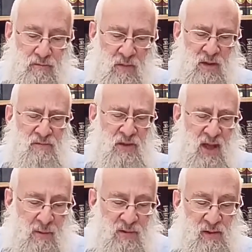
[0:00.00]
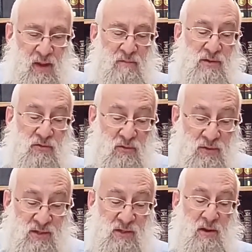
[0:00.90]
If the inhabitants of the land of Israel were
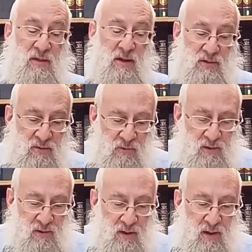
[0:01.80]
600,001,